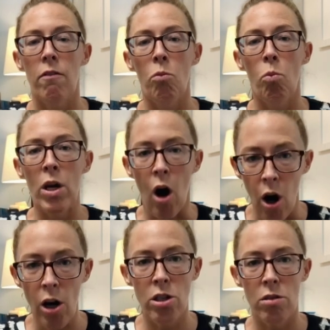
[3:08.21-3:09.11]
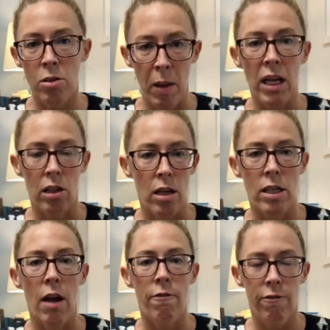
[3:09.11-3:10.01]
we are spending a lot of
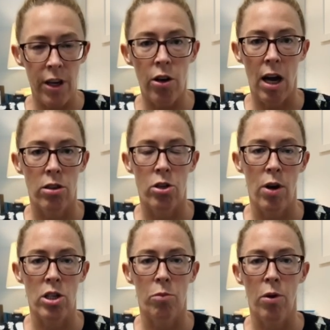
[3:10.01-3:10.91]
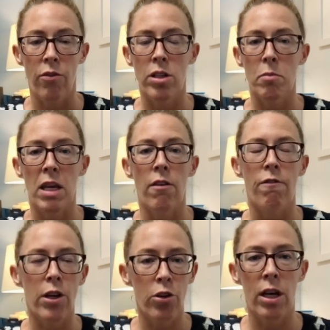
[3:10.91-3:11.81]
time figuring out the directional preference, meaning
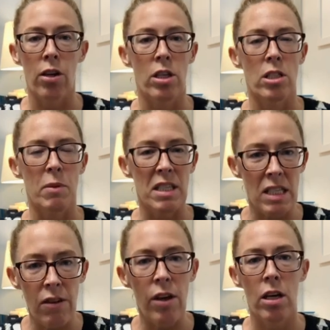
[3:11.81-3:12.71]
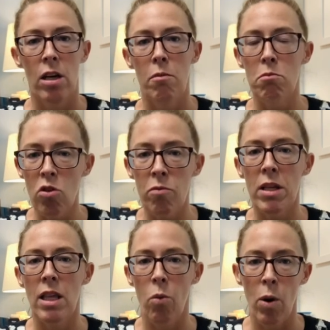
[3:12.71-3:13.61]
figuring out the specific movement
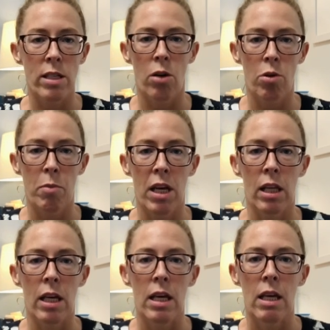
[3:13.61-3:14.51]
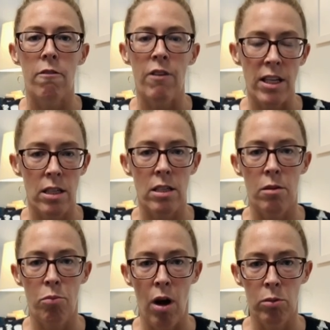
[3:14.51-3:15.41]
that, when done repeatedly, fixes the
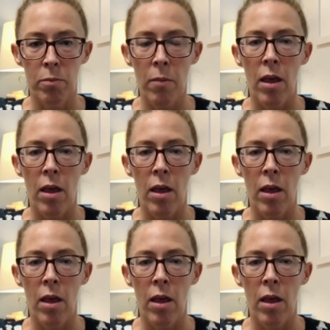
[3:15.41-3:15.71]
problem.